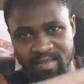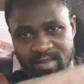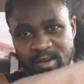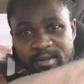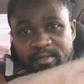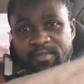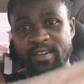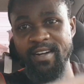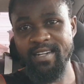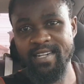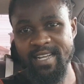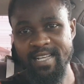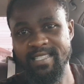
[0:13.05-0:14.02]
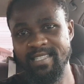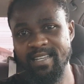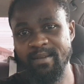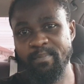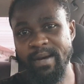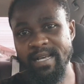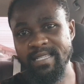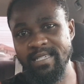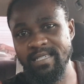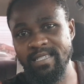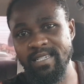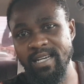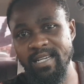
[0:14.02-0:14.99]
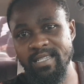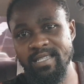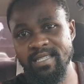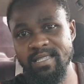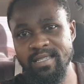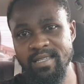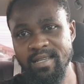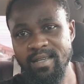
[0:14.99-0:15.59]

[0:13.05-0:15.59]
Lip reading: all the fantastic passengers?